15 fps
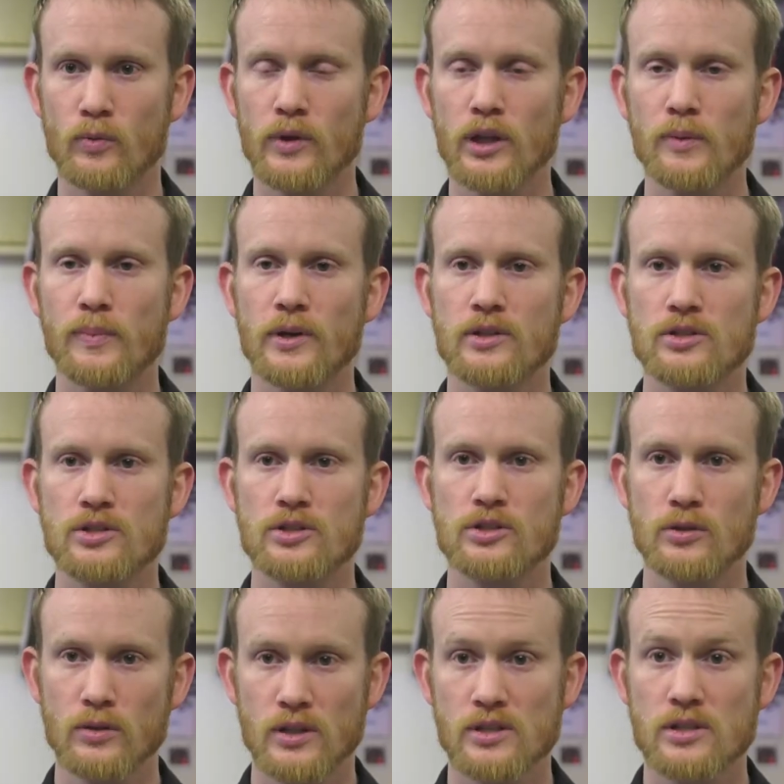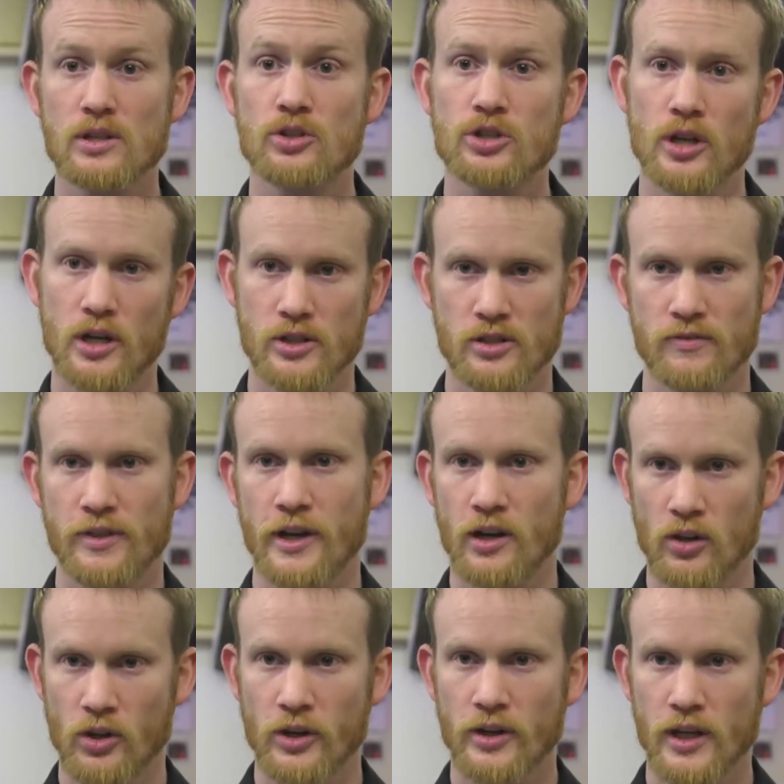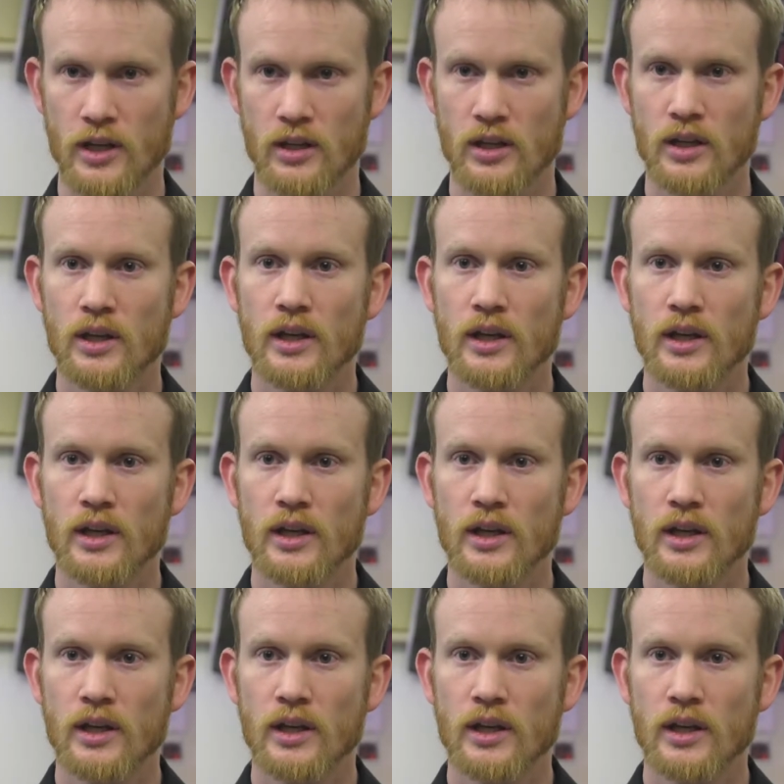really puts students in charge of their learning,